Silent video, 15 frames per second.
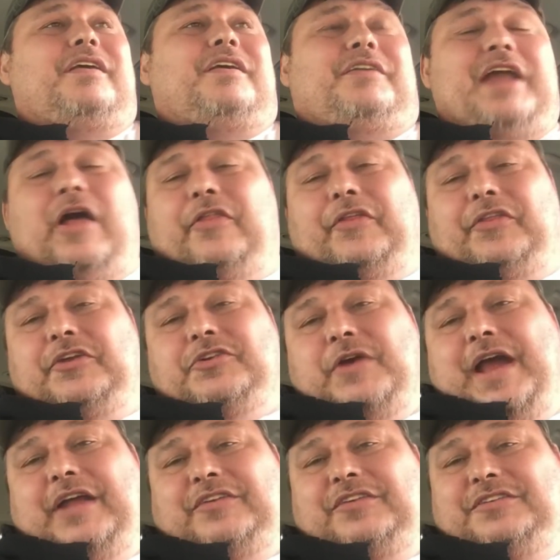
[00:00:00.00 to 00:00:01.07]
now that the
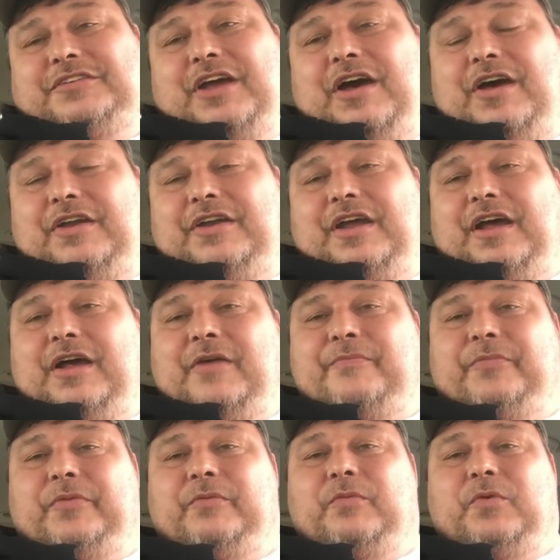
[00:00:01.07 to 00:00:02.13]
trans is done,
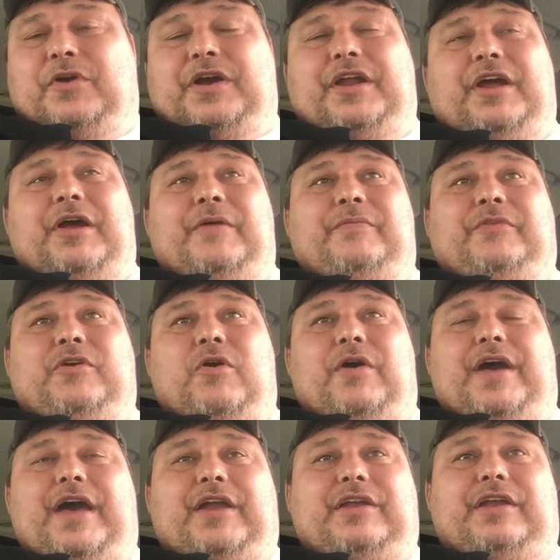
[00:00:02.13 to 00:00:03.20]
we're gonna go
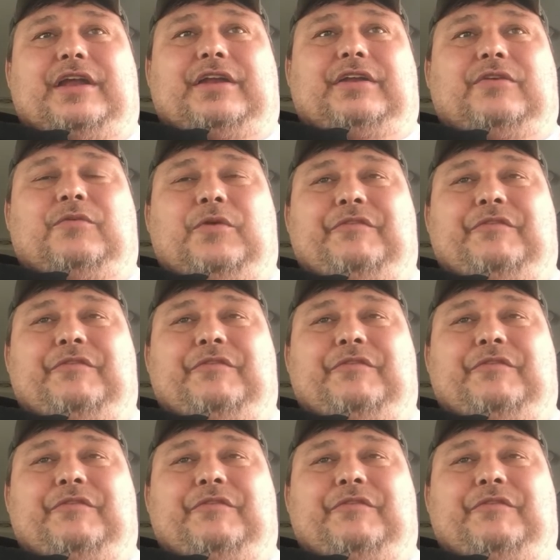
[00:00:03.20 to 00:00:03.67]
ahead and then